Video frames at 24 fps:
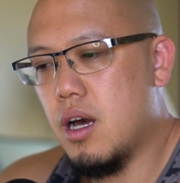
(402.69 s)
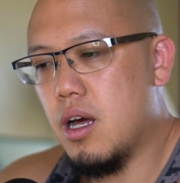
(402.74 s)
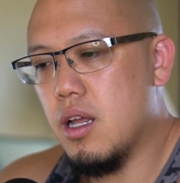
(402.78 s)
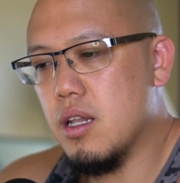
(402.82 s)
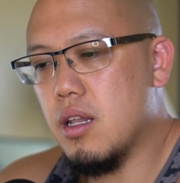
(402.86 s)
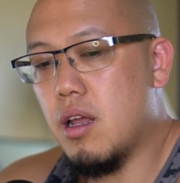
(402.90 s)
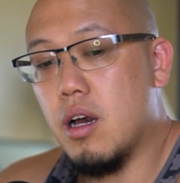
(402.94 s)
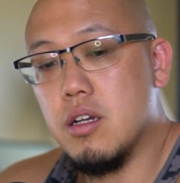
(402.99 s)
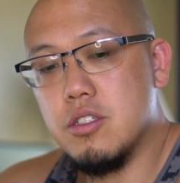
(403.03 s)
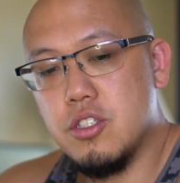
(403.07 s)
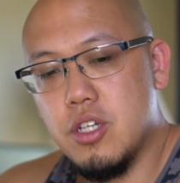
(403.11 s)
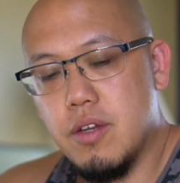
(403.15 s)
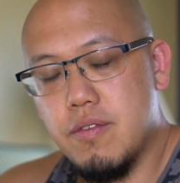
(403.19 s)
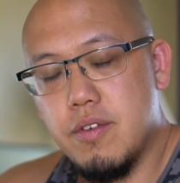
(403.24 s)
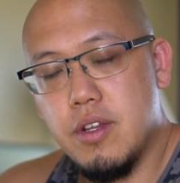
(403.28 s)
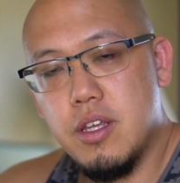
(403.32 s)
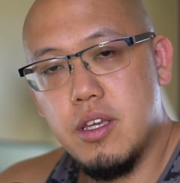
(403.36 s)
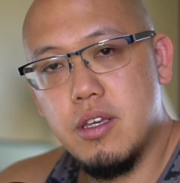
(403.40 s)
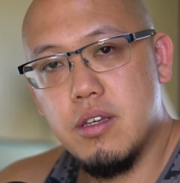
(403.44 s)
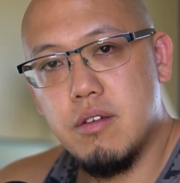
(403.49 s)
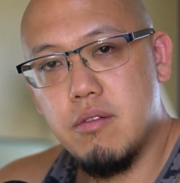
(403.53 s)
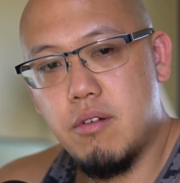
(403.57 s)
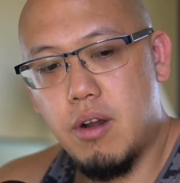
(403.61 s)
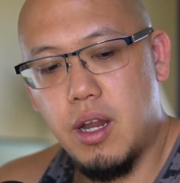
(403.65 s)

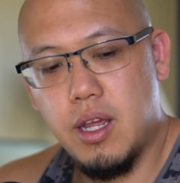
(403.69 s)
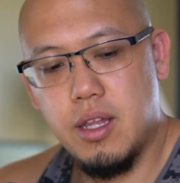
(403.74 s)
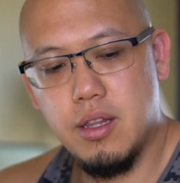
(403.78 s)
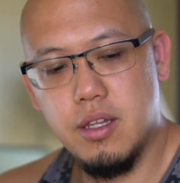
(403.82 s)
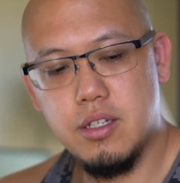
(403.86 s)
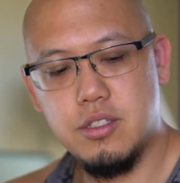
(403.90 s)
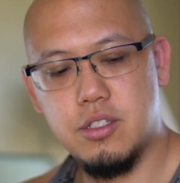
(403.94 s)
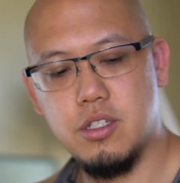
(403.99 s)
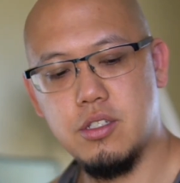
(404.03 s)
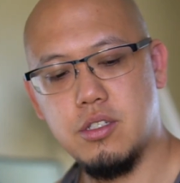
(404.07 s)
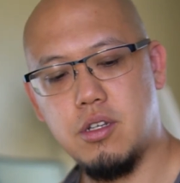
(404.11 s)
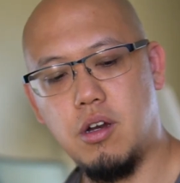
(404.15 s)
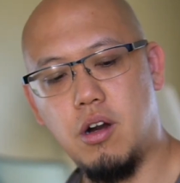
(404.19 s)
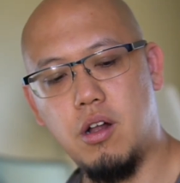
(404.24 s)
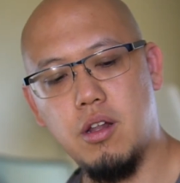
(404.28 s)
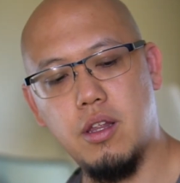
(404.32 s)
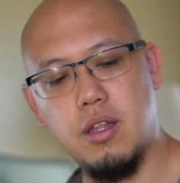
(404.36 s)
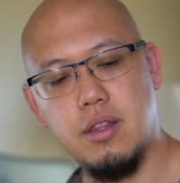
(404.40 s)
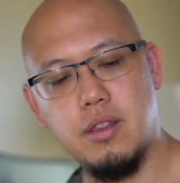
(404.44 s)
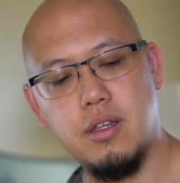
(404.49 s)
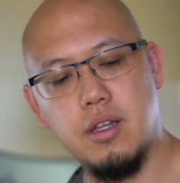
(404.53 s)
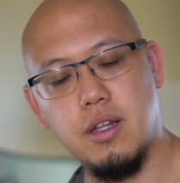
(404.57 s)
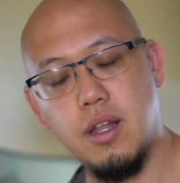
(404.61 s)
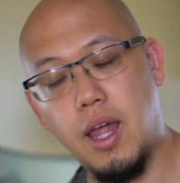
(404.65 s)
longevity, right? Let's just
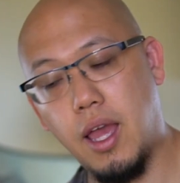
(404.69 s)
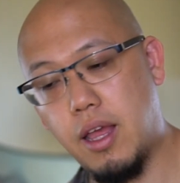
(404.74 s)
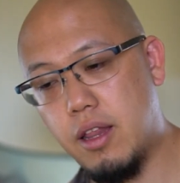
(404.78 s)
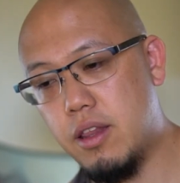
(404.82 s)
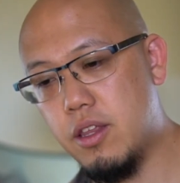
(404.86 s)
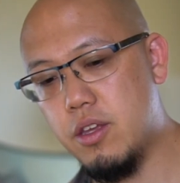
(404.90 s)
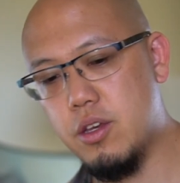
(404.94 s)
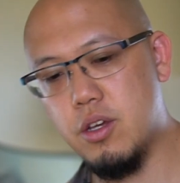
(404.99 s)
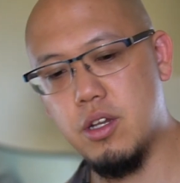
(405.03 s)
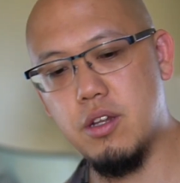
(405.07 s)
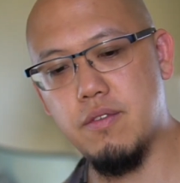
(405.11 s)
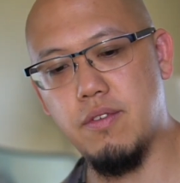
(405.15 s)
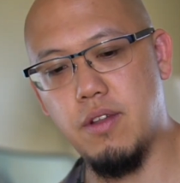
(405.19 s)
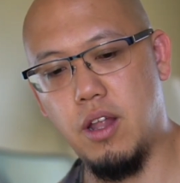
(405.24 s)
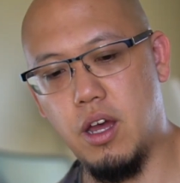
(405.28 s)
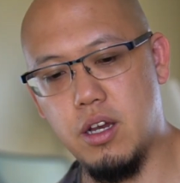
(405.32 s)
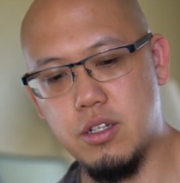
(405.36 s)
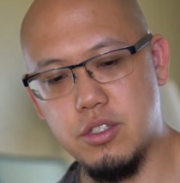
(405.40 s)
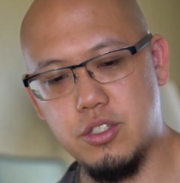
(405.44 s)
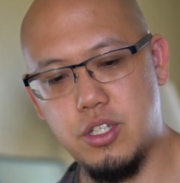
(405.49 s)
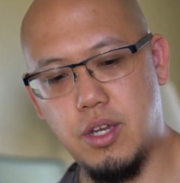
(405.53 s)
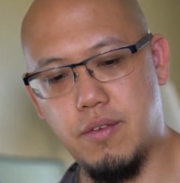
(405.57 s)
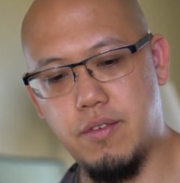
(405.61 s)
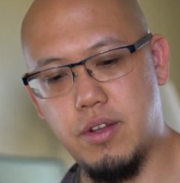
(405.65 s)
call it the likelihood of
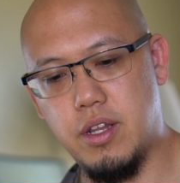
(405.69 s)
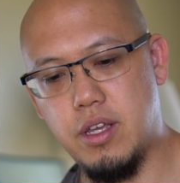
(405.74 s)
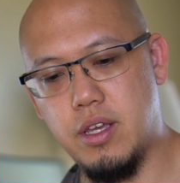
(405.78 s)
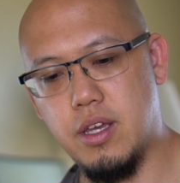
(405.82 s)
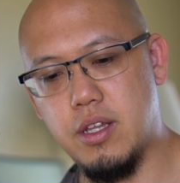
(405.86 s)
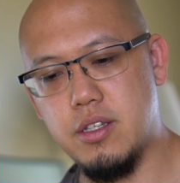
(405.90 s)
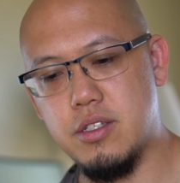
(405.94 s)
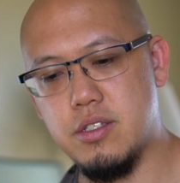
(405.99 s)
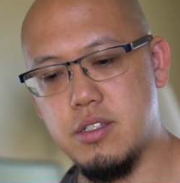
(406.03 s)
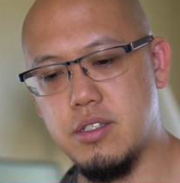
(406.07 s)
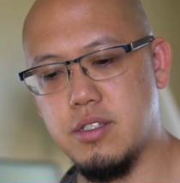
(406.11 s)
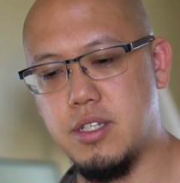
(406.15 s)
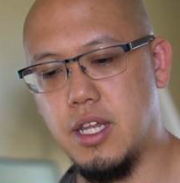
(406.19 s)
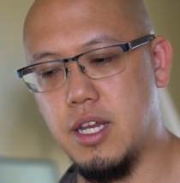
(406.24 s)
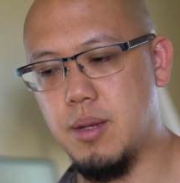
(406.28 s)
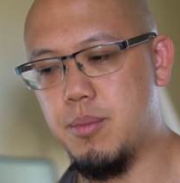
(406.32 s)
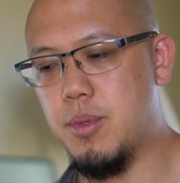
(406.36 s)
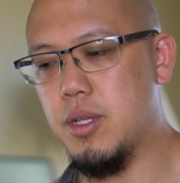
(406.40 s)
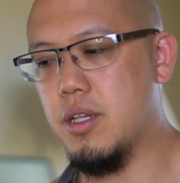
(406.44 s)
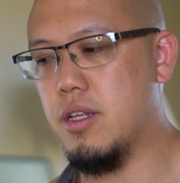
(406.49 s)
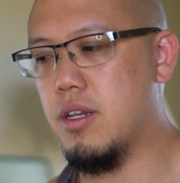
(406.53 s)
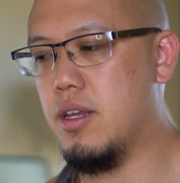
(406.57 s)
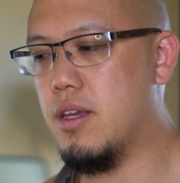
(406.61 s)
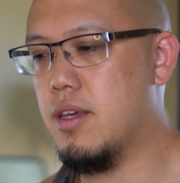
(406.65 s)
longevity and
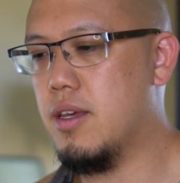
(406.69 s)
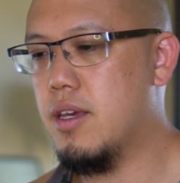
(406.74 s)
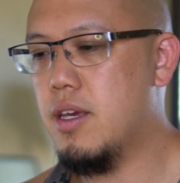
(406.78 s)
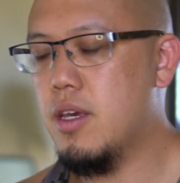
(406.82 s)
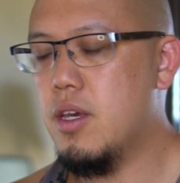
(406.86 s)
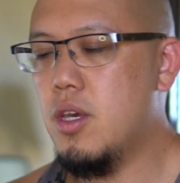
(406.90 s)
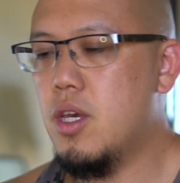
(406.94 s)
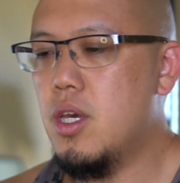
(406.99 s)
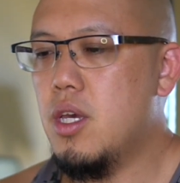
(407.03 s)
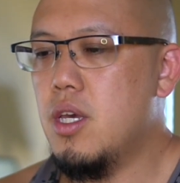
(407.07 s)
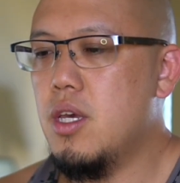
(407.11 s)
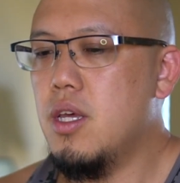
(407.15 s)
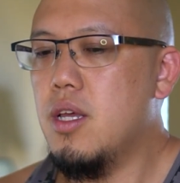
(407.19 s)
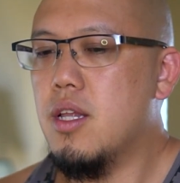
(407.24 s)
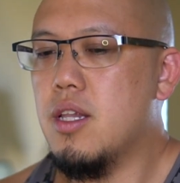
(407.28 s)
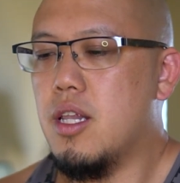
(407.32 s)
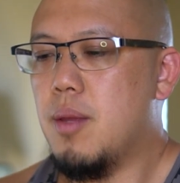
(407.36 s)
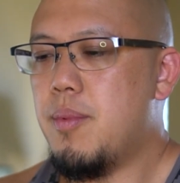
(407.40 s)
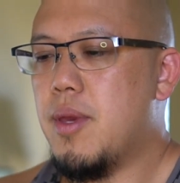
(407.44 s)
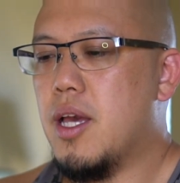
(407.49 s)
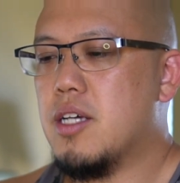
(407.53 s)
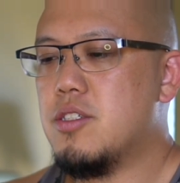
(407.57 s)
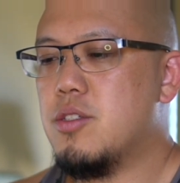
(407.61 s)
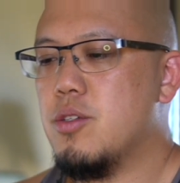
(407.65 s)
sustainability.
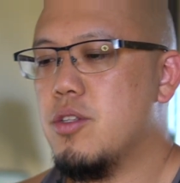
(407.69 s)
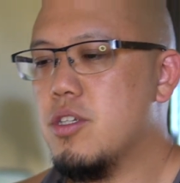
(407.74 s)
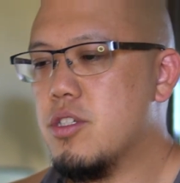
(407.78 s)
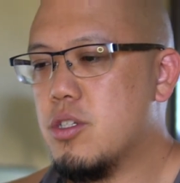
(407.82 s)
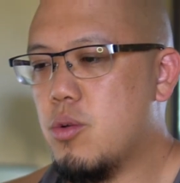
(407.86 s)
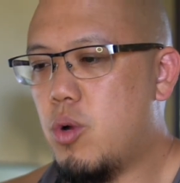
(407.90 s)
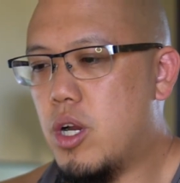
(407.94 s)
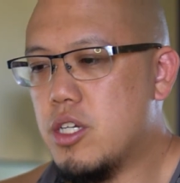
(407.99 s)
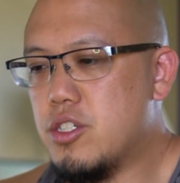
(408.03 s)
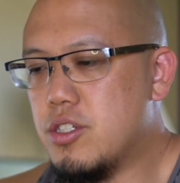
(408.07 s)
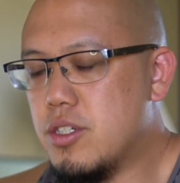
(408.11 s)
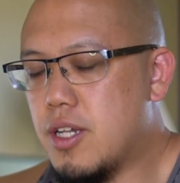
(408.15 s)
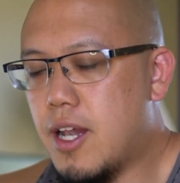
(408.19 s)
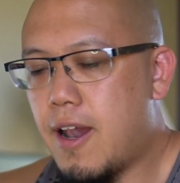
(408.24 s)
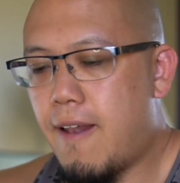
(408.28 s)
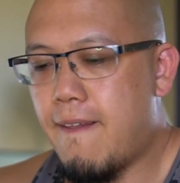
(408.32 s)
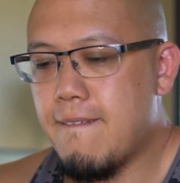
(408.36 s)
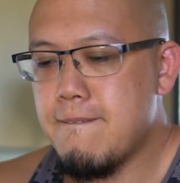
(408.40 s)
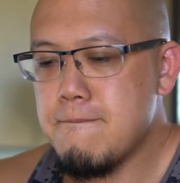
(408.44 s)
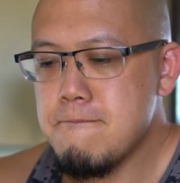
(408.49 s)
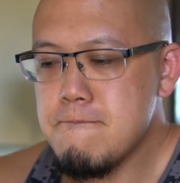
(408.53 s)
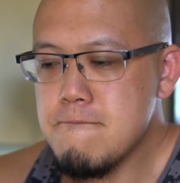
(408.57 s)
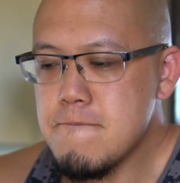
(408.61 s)
Let me ask you this question.